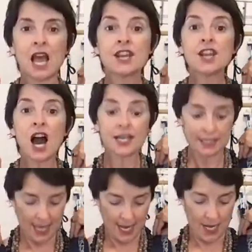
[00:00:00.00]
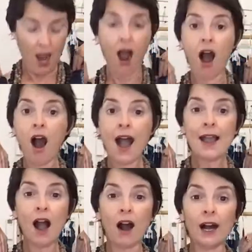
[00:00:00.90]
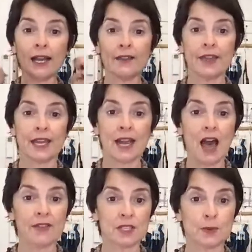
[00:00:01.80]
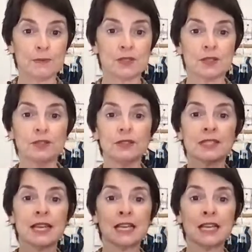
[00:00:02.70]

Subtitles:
nice and high, higher than other swimsuits.